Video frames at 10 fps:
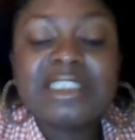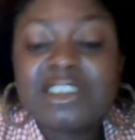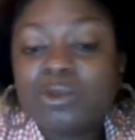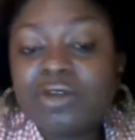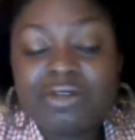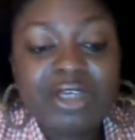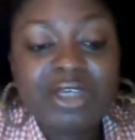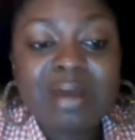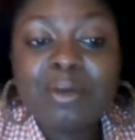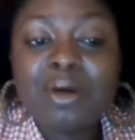one of the
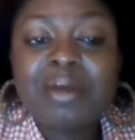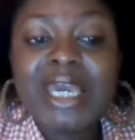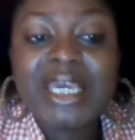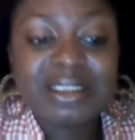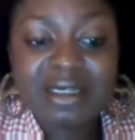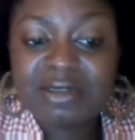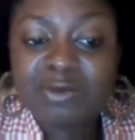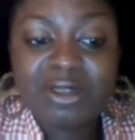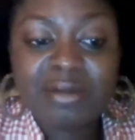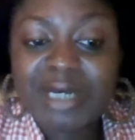things my mom
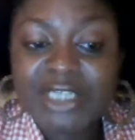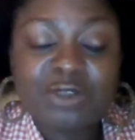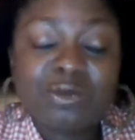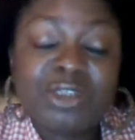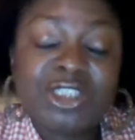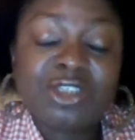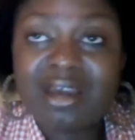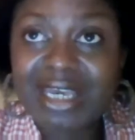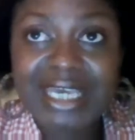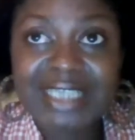hated with a passion, which
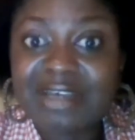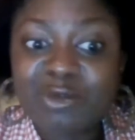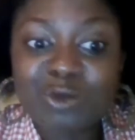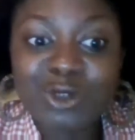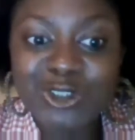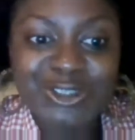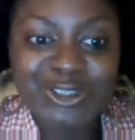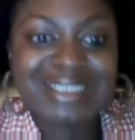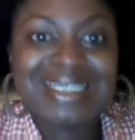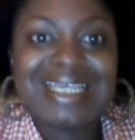I guess everyone
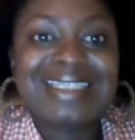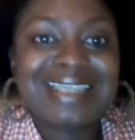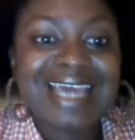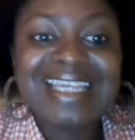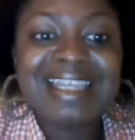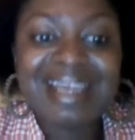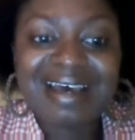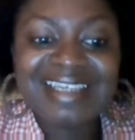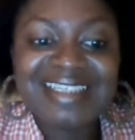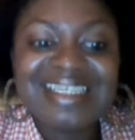does, is telling
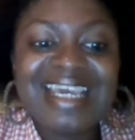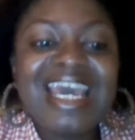lies.